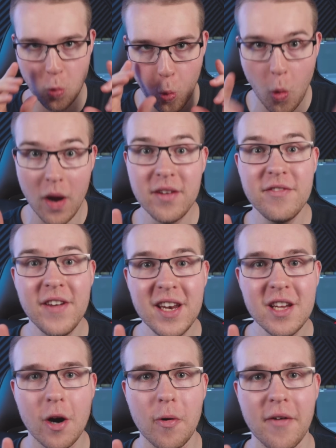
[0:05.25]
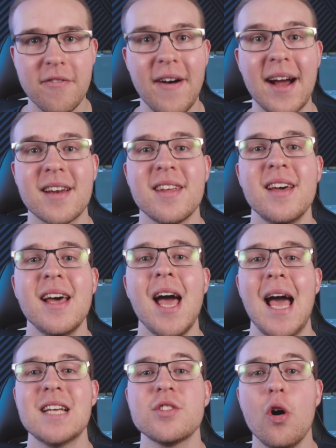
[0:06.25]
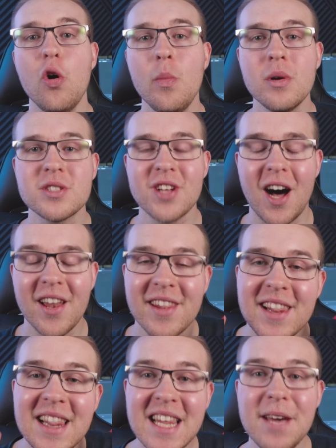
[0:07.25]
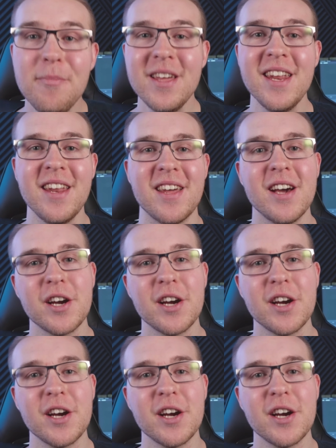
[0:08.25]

one video effect has almost unlimited